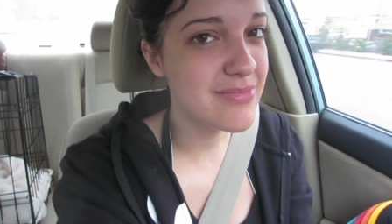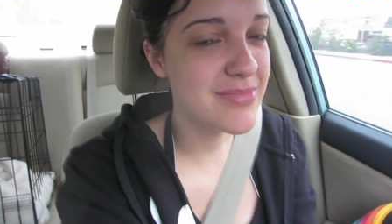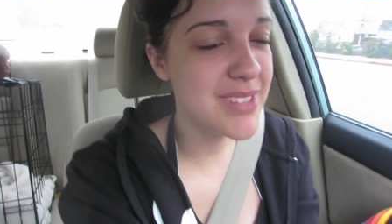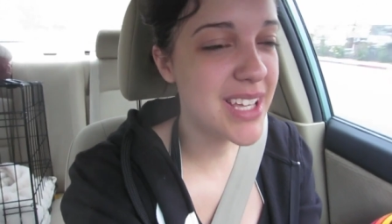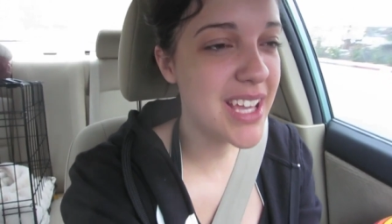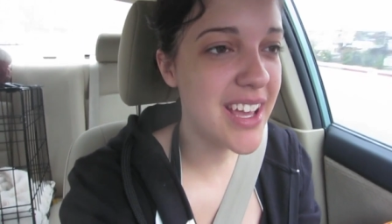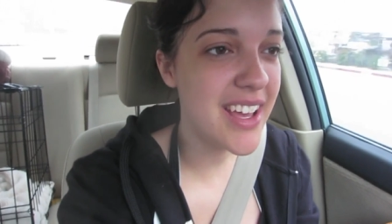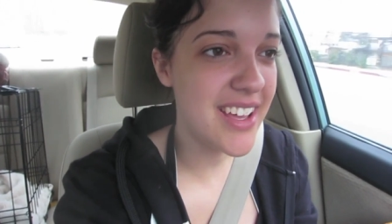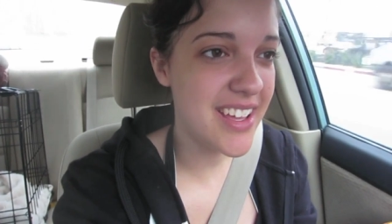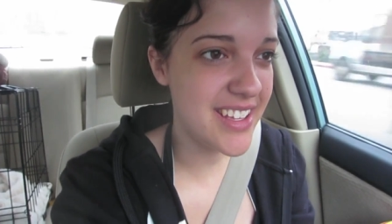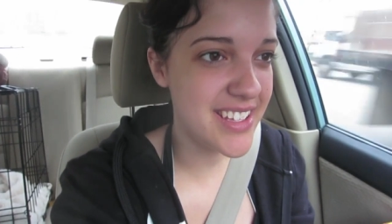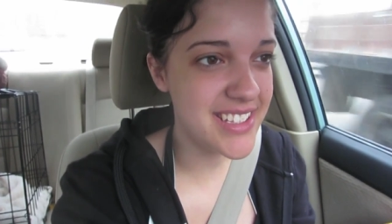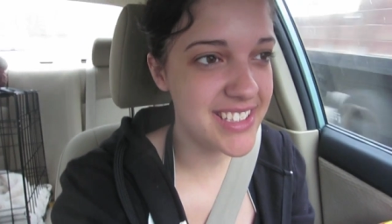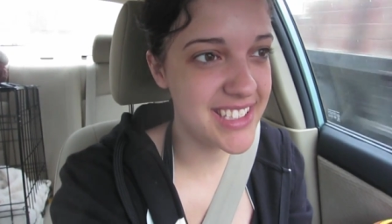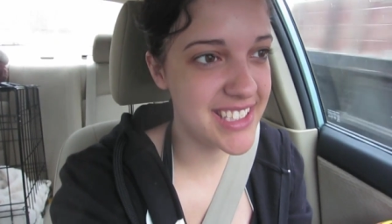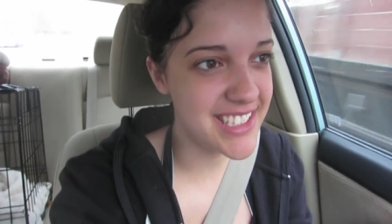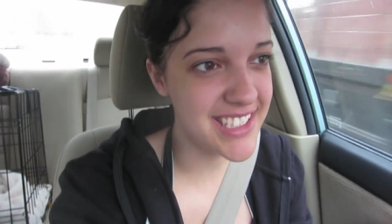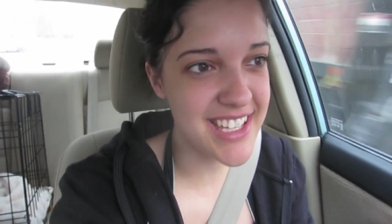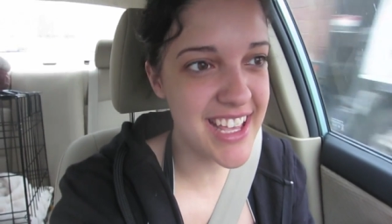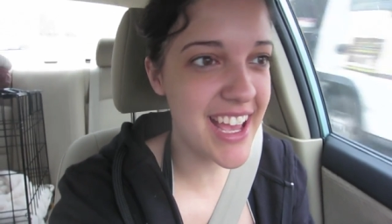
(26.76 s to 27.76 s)

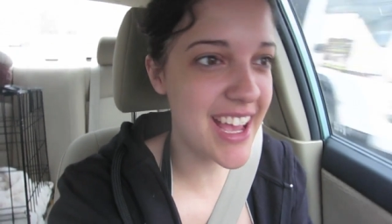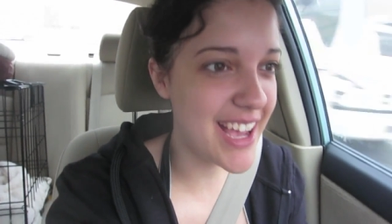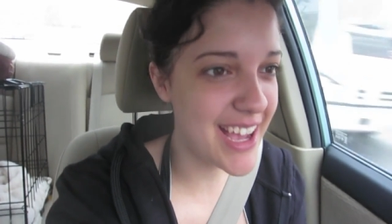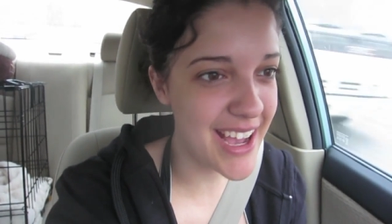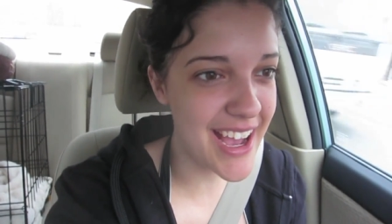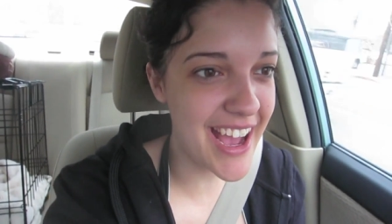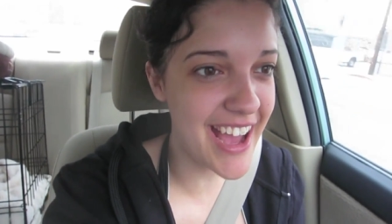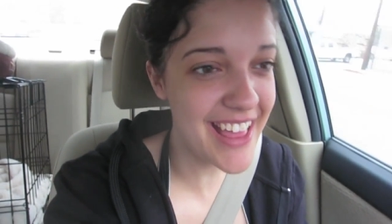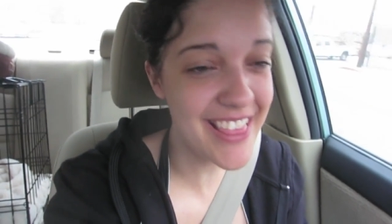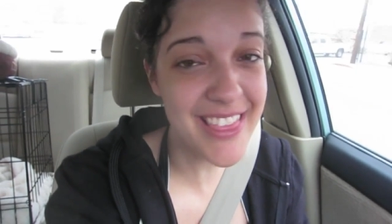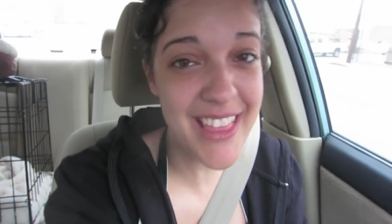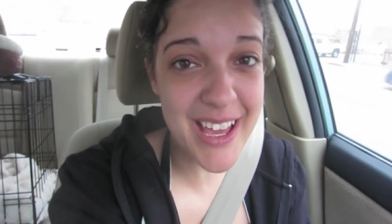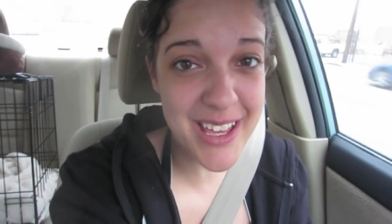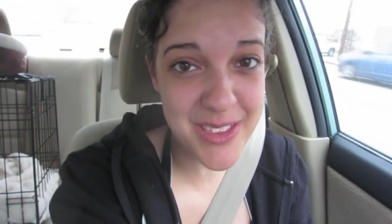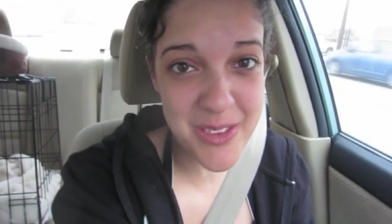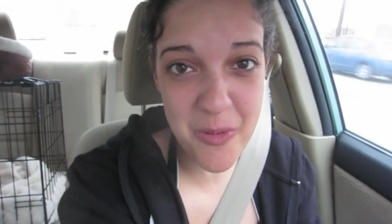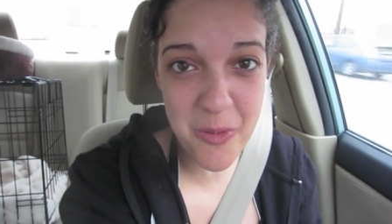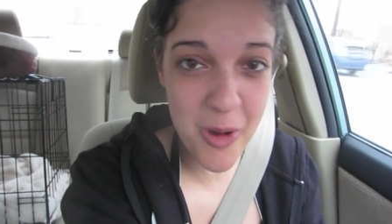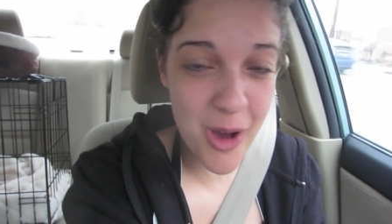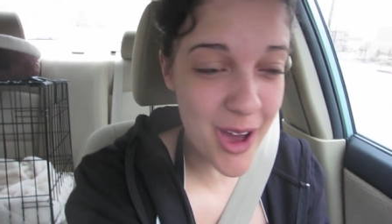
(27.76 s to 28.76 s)
because I like
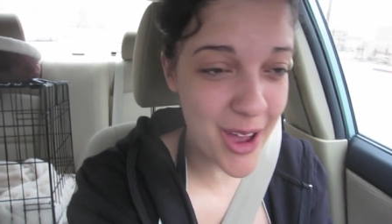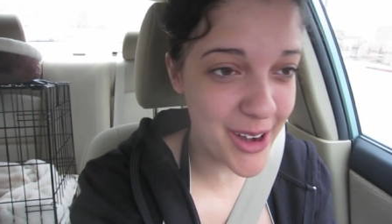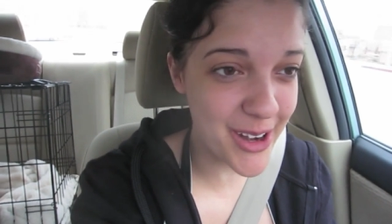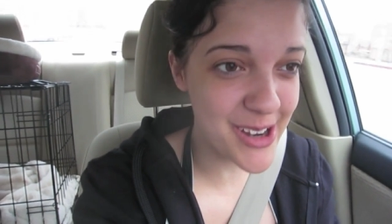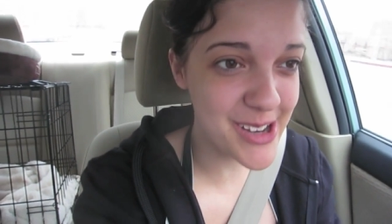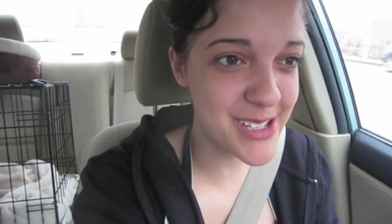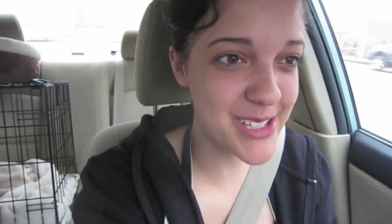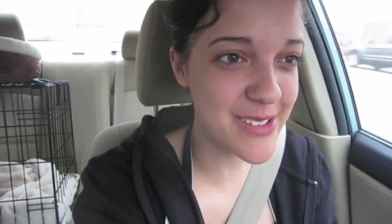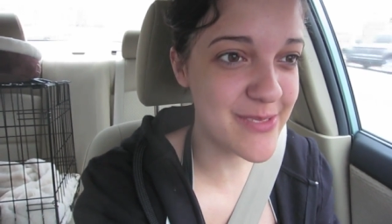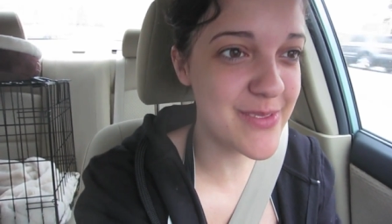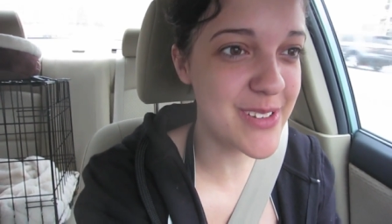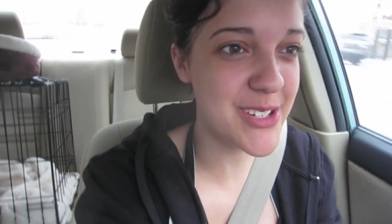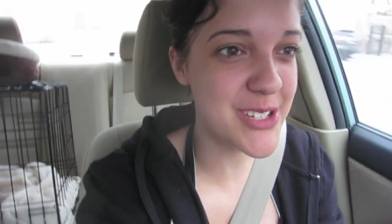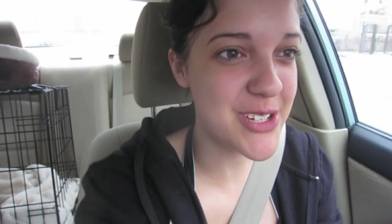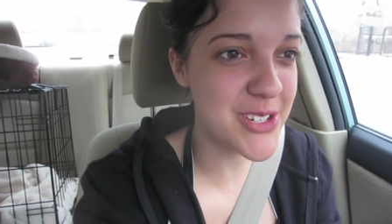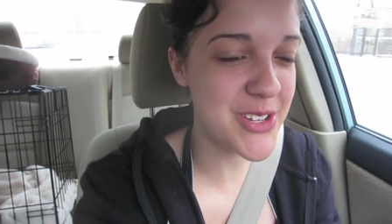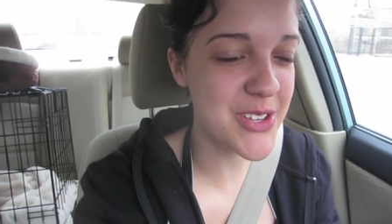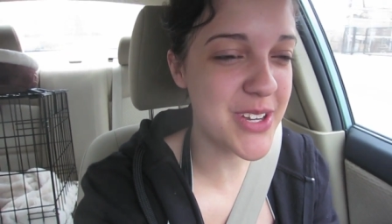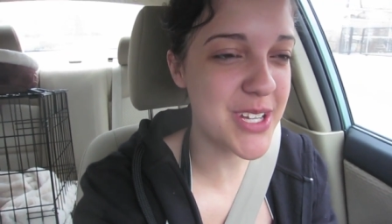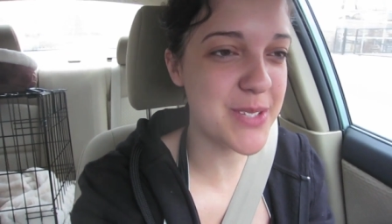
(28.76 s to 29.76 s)
the water, as I've
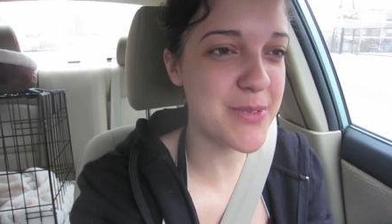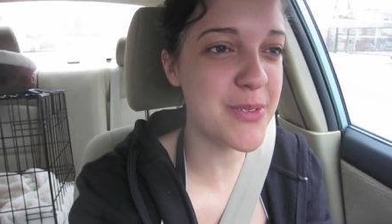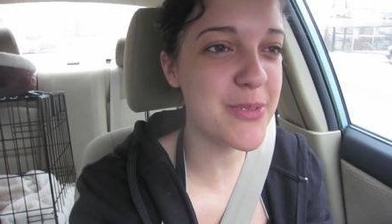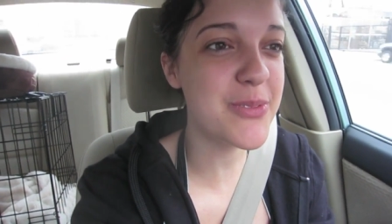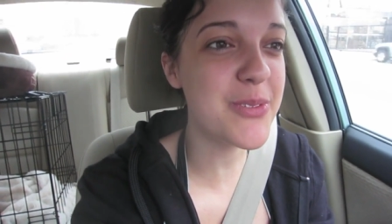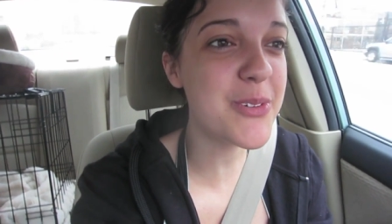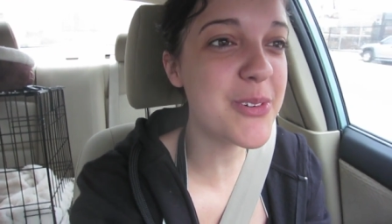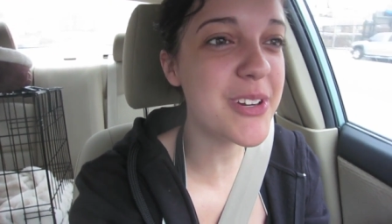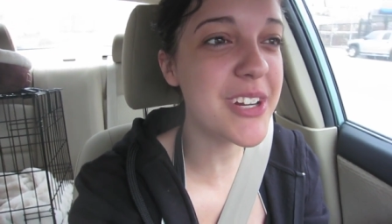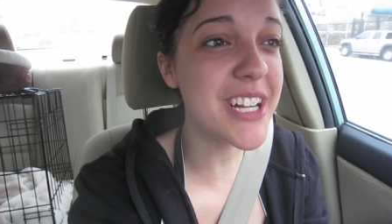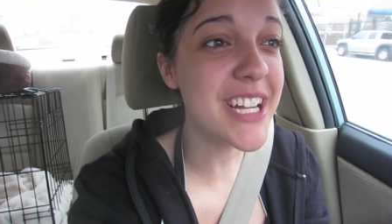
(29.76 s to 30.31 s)
mentioned to you guys before,